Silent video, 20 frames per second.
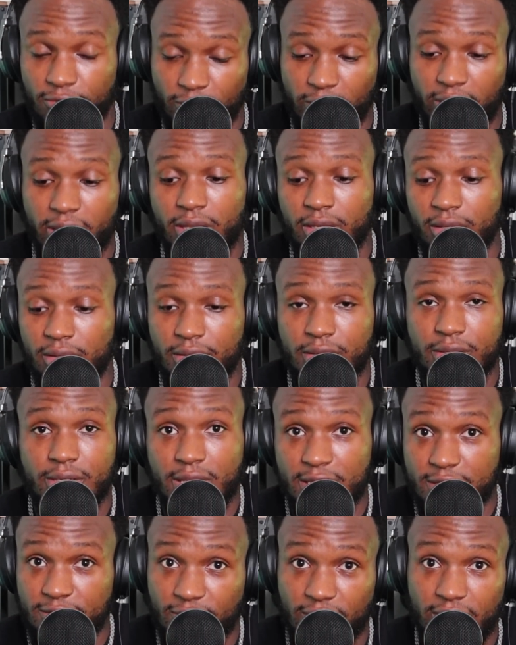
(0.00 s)
fair.
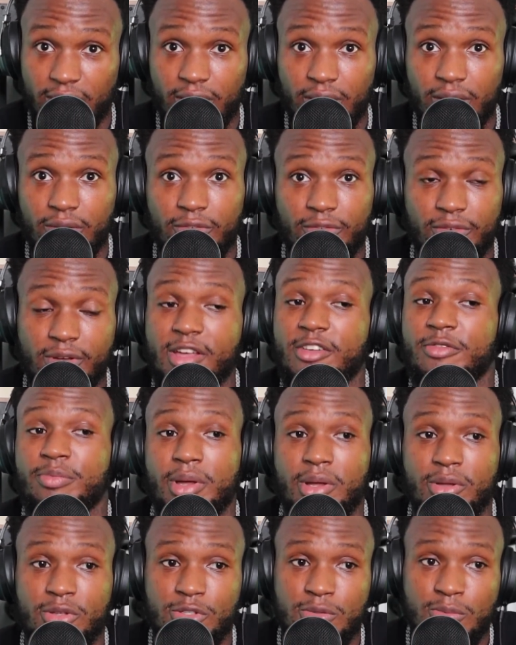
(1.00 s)
That's fair. Five
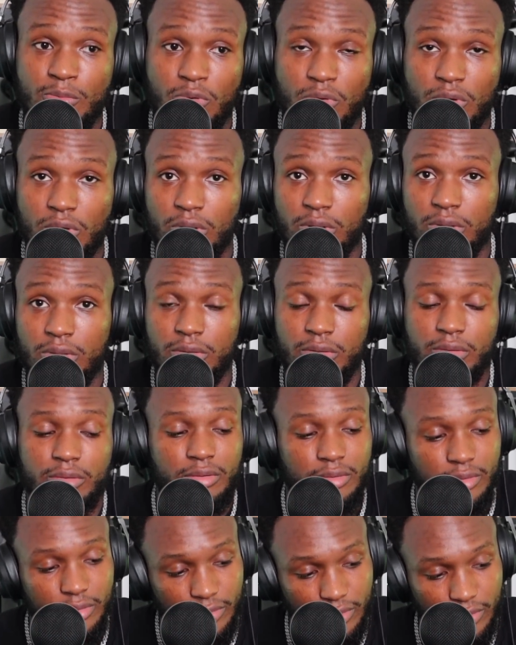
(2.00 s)
pounds more.
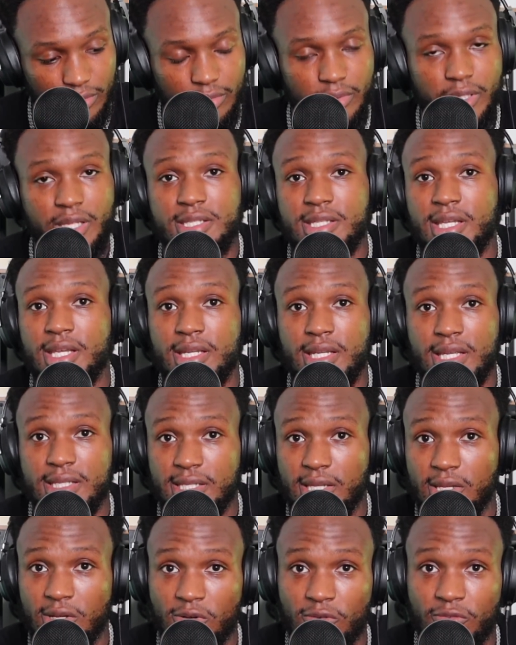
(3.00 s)
They're saying
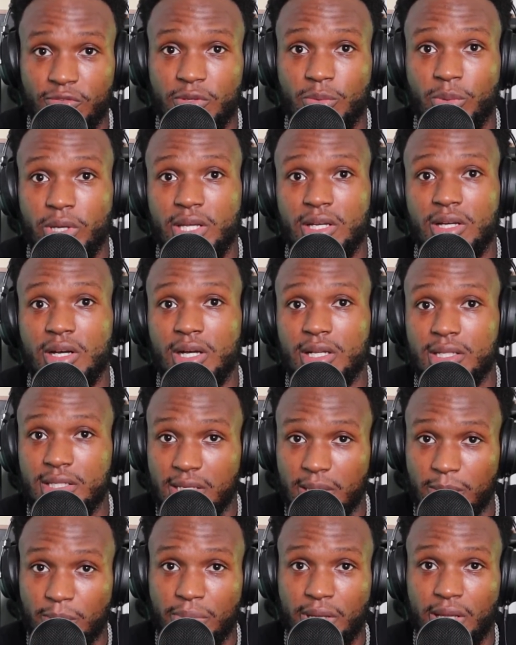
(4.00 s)
that's a healthy weight cut,
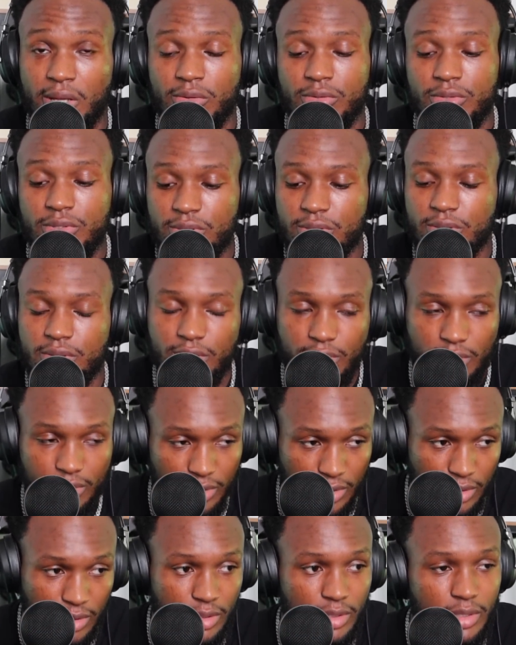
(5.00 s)
10 pounds,
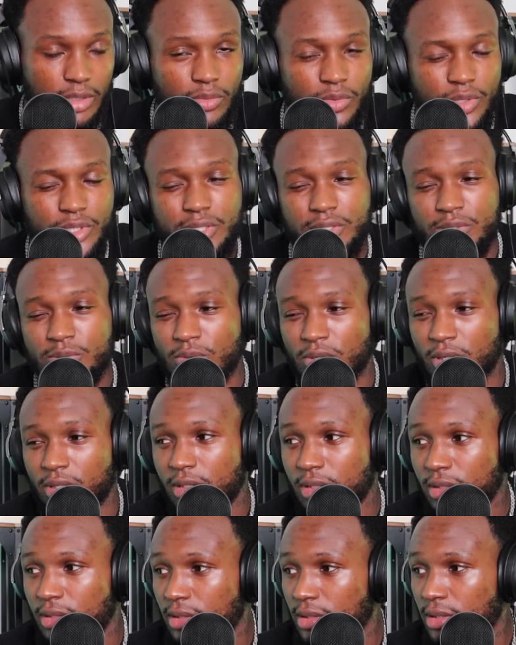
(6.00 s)
which is
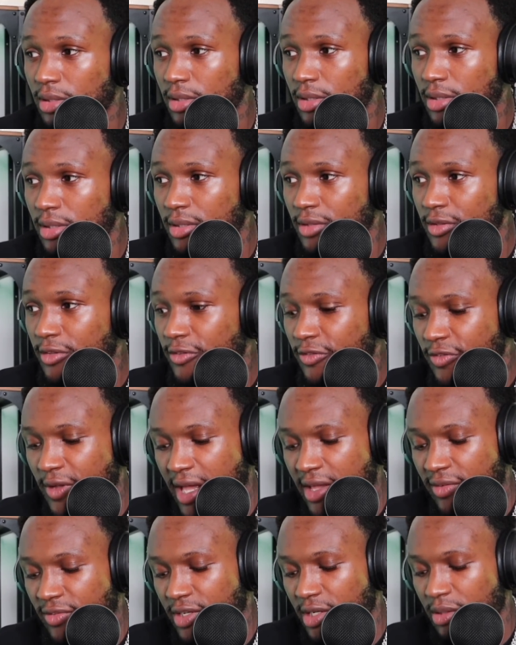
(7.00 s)
what?
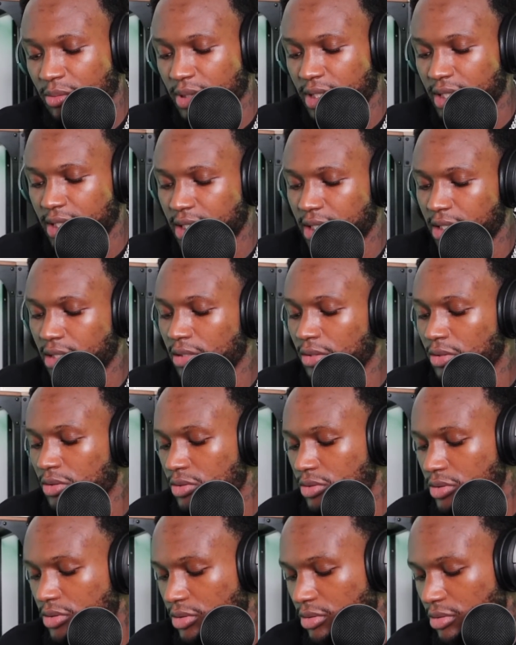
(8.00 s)
Five and a bit
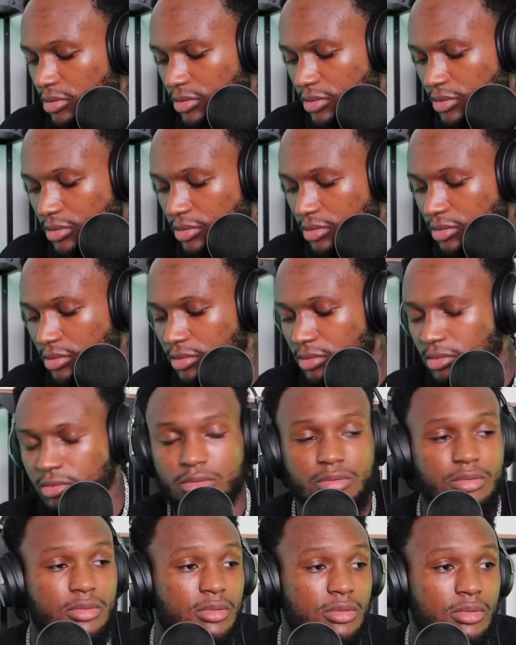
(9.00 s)
kilos.
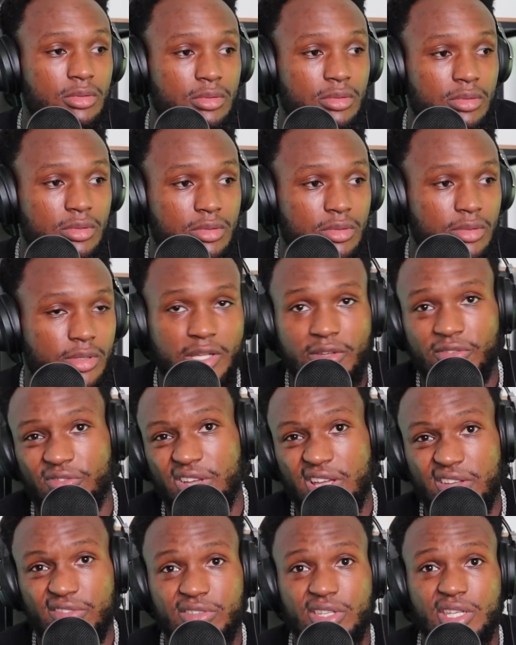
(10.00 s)
Yeah,
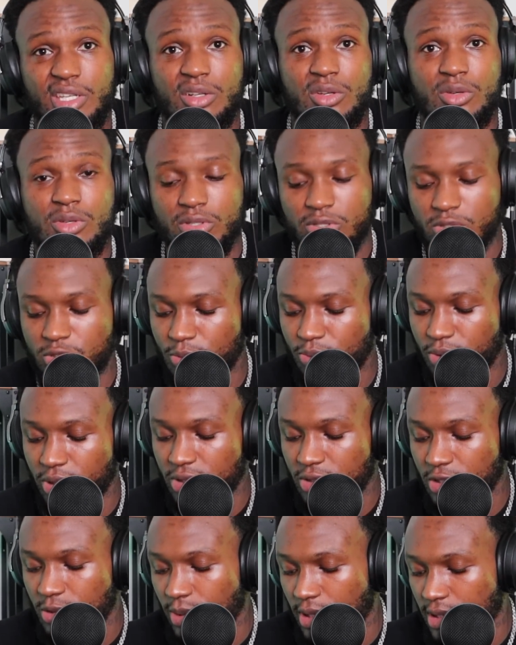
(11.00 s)
five kilos, two
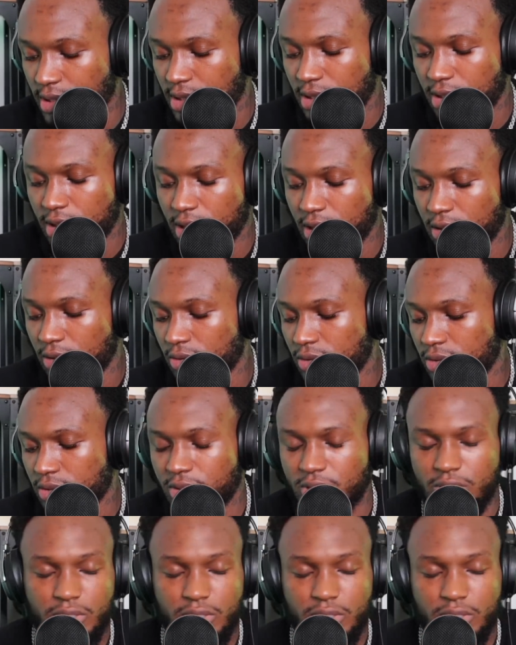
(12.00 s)
point two pounds in a kilo. So